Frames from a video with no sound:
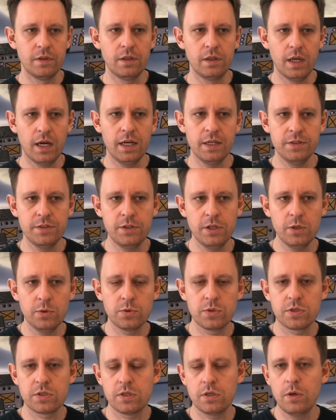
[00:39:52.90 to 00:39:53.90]
at
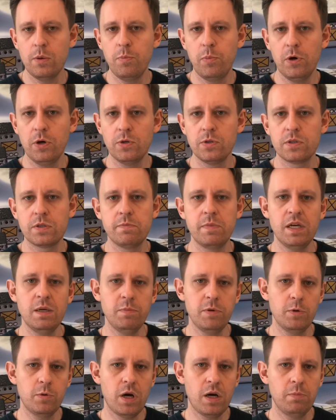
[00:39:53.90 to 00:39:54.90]
those points
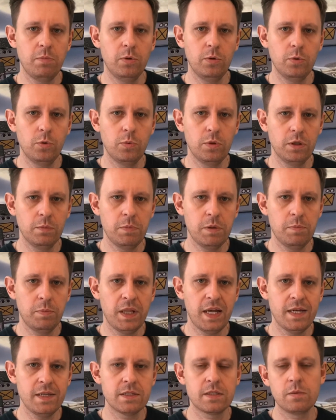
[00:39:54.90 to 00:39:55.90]
maybe rubble will be
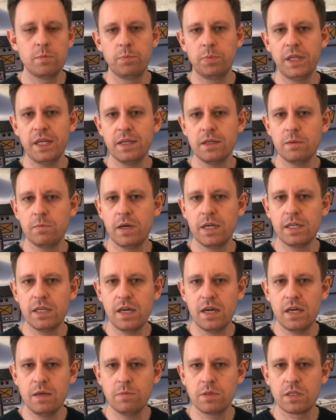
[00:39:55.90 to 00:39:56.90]
placed. Playing my
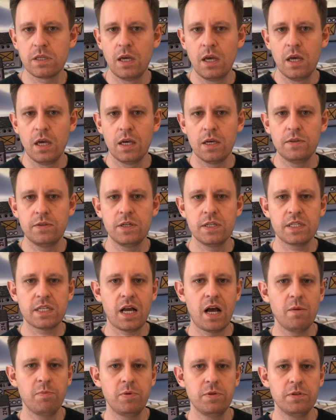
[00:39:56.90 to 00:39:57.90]
games, this
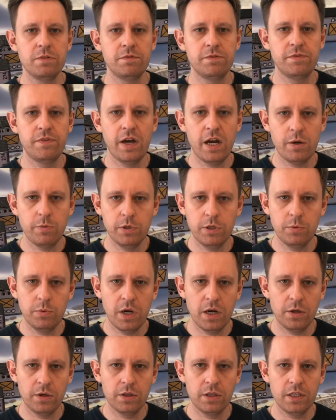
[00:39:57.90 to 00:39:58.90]
happened very
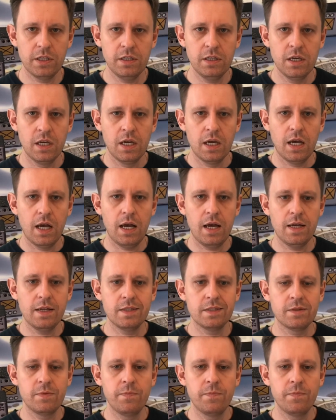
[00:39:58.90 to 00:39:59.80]
rarely, and